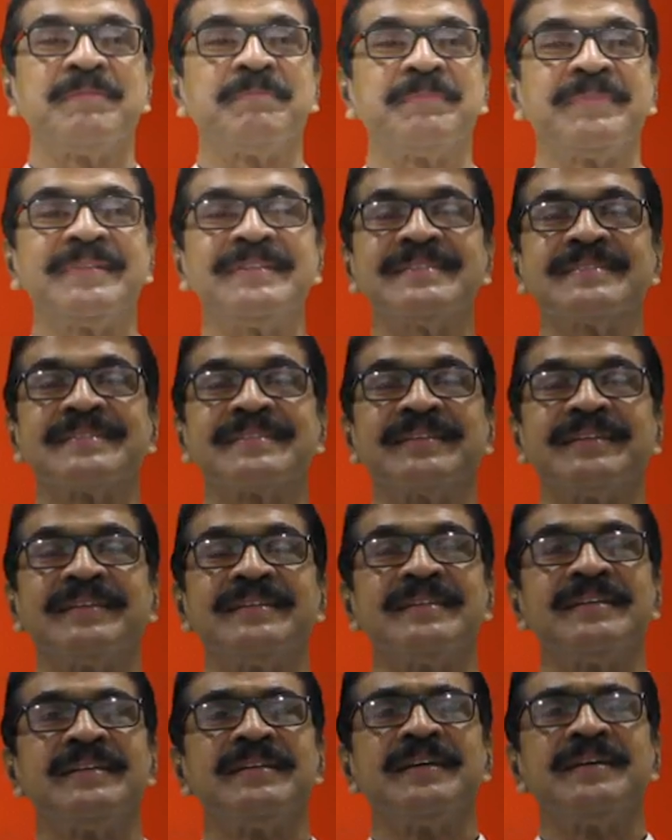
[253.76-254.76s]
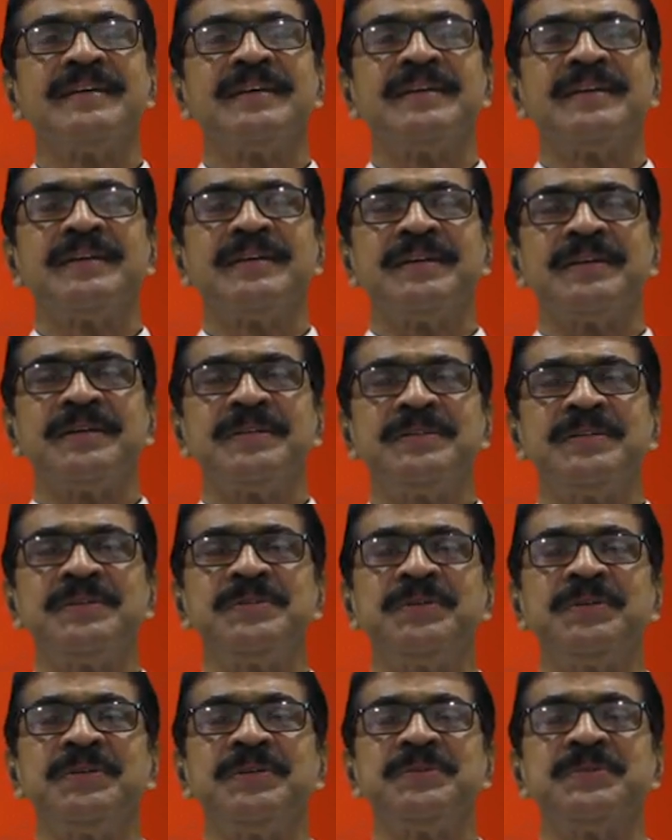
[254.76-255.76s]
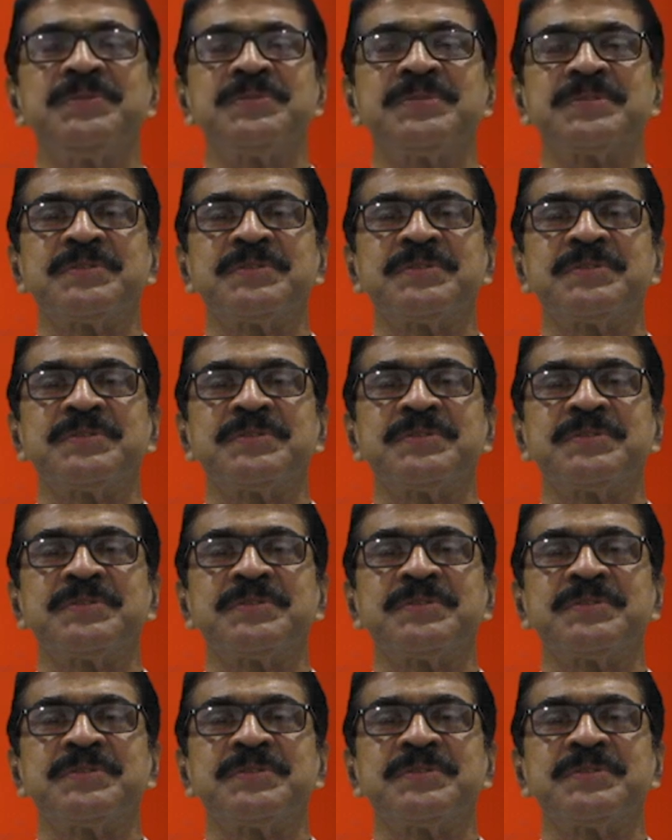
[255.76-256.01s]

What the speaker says: Examples: didn't you